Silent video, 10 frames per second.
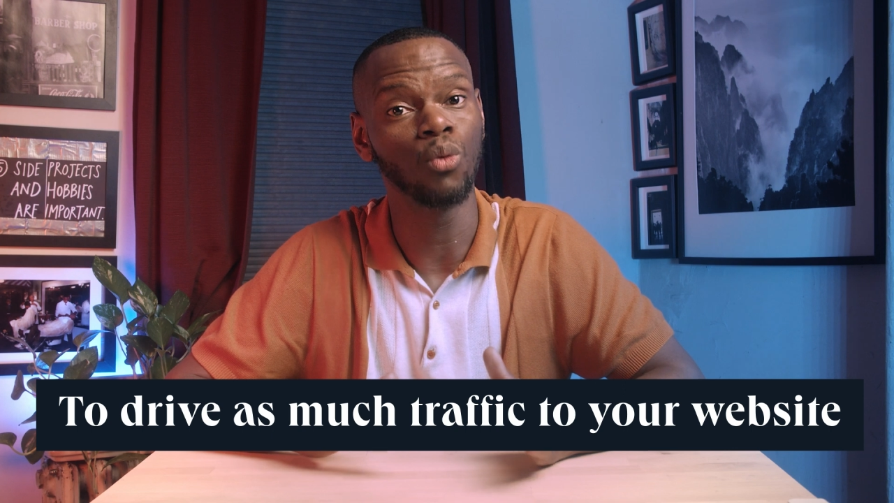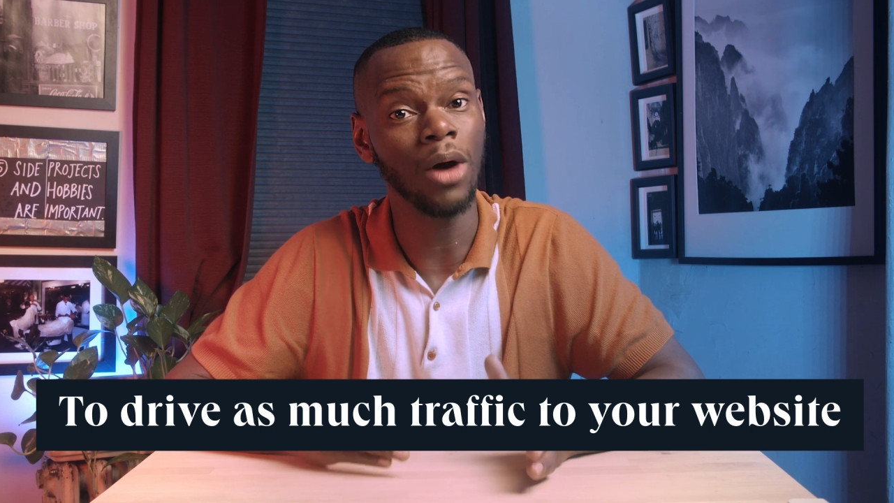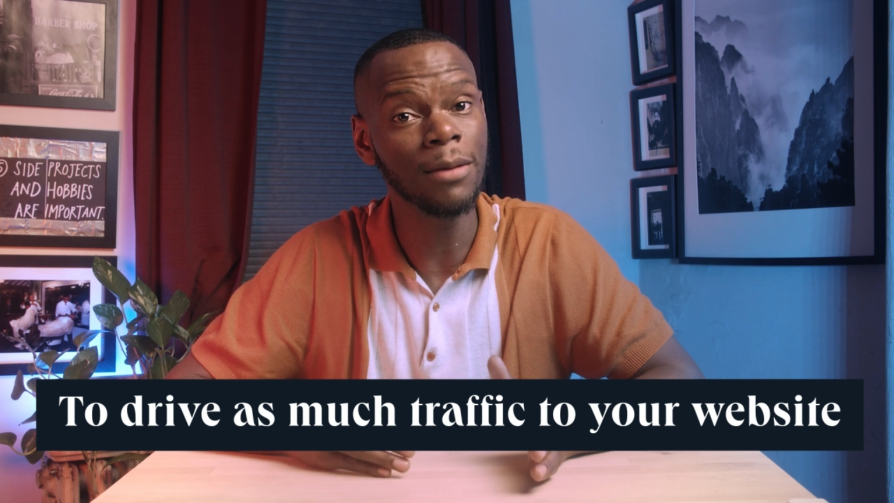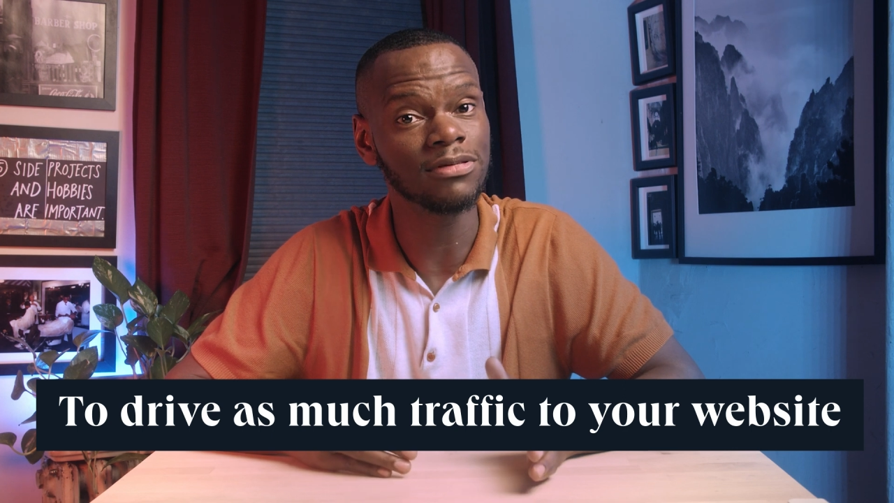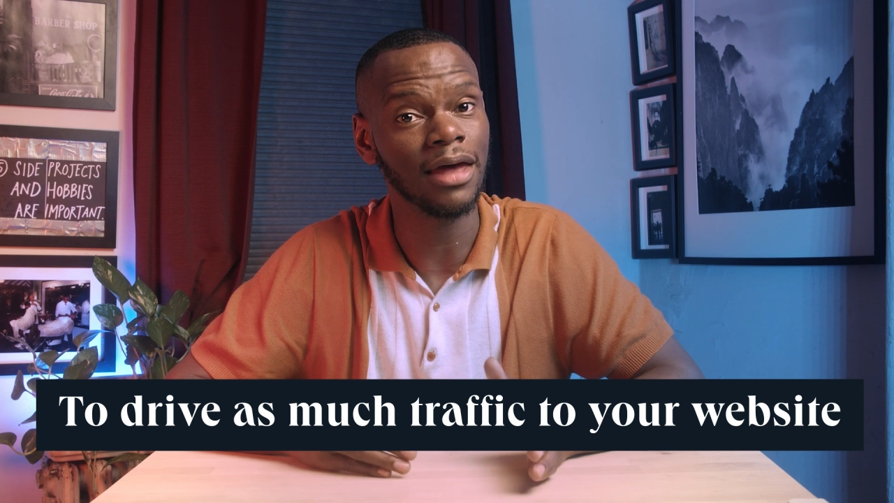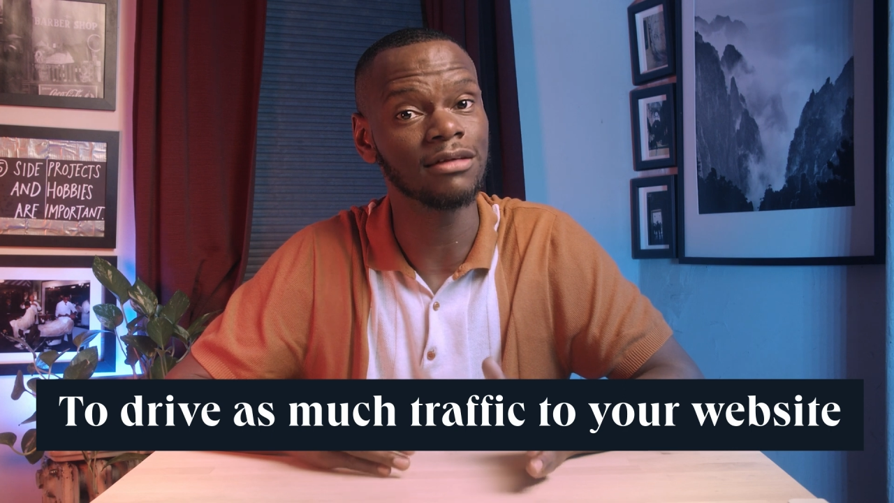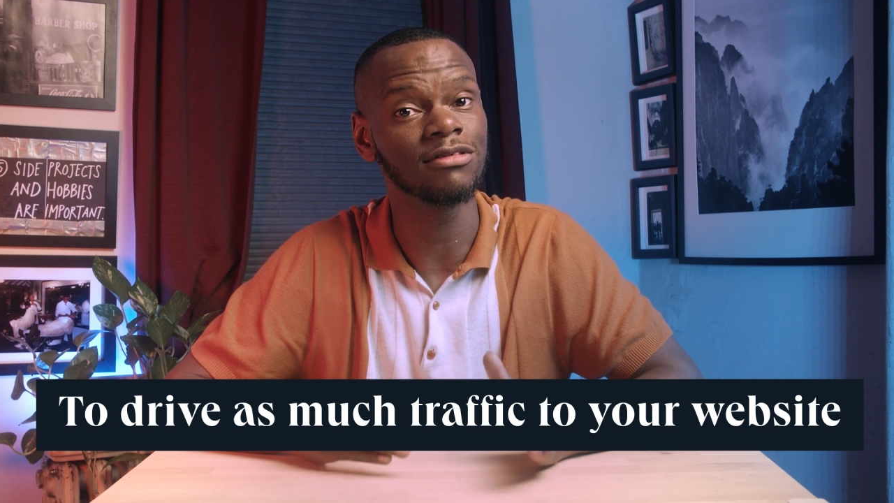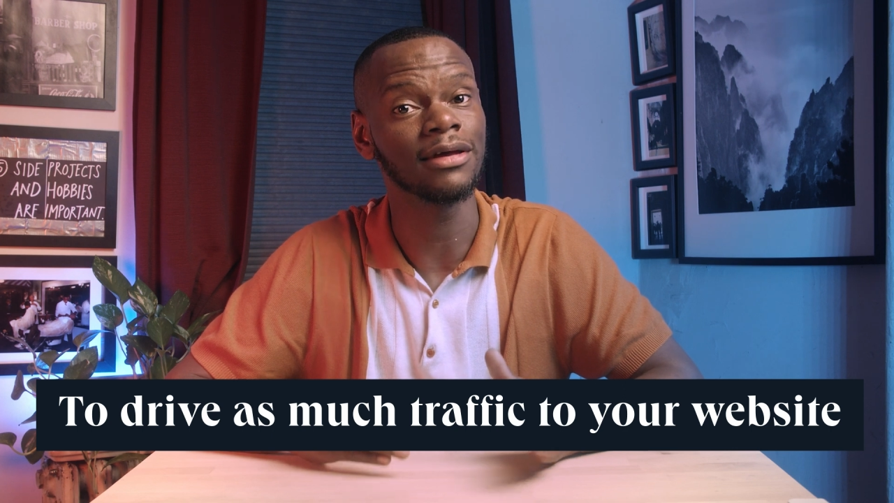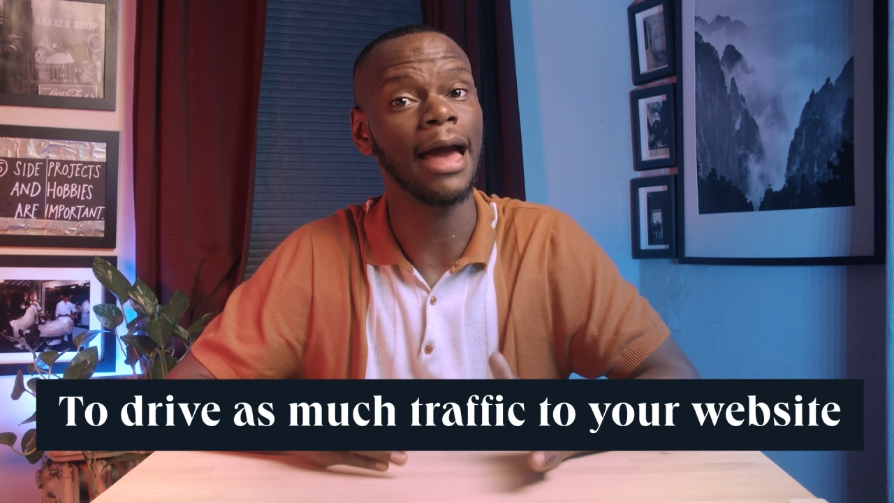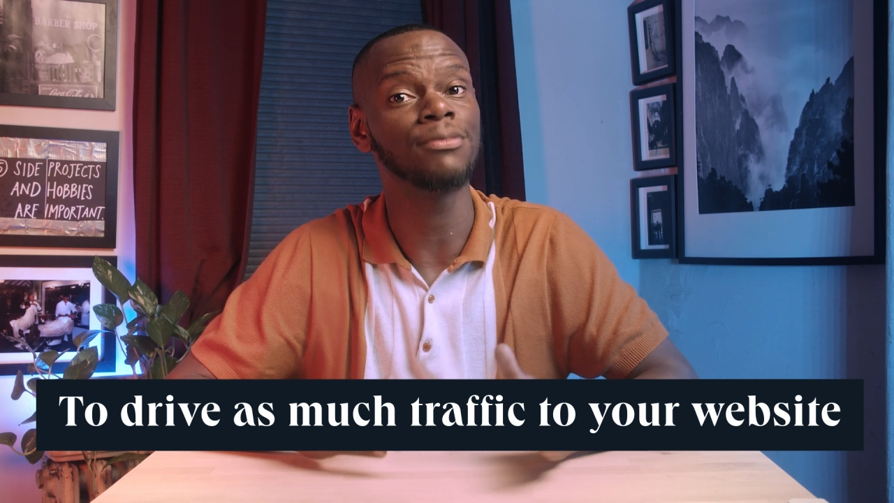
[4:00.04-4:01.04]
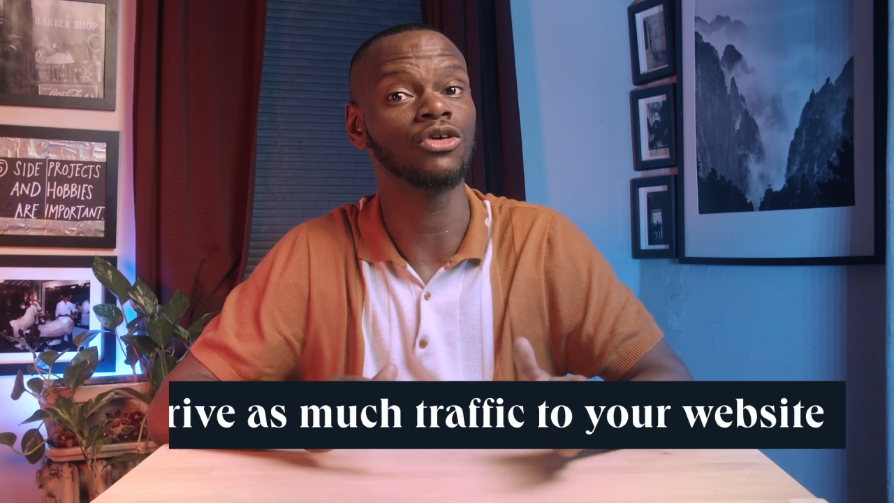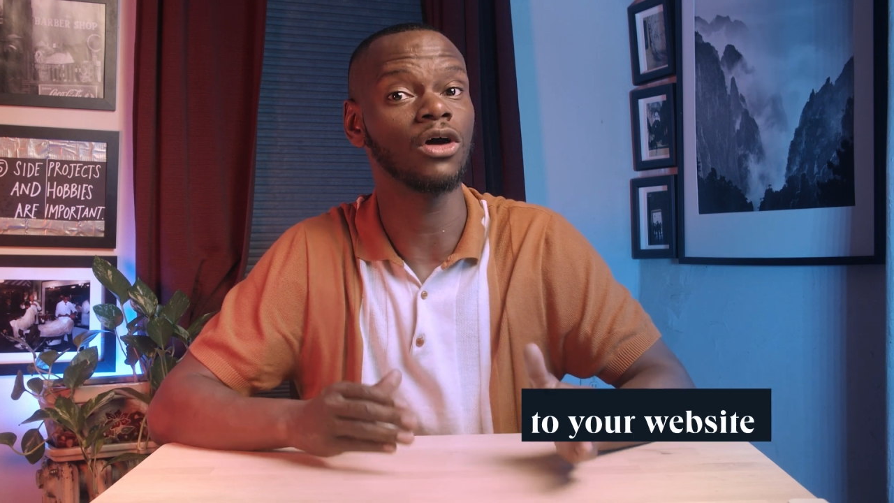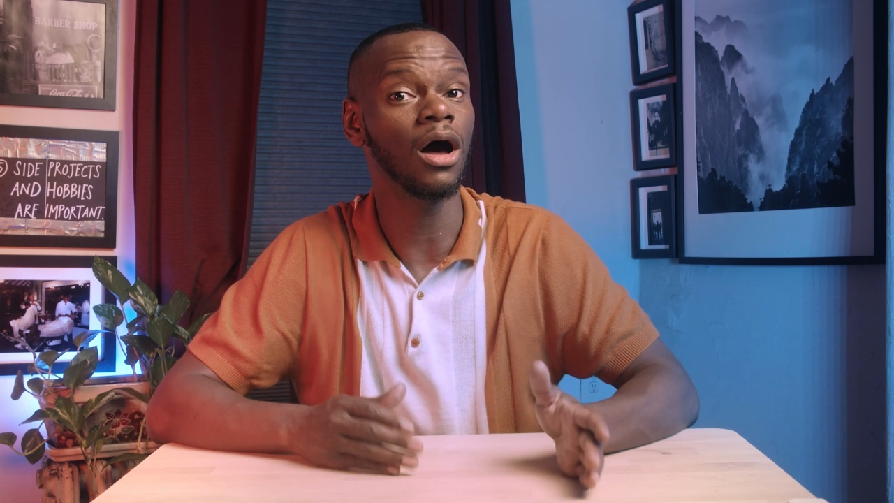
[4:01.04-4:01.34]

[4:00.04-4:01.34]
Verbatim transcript: your website to capture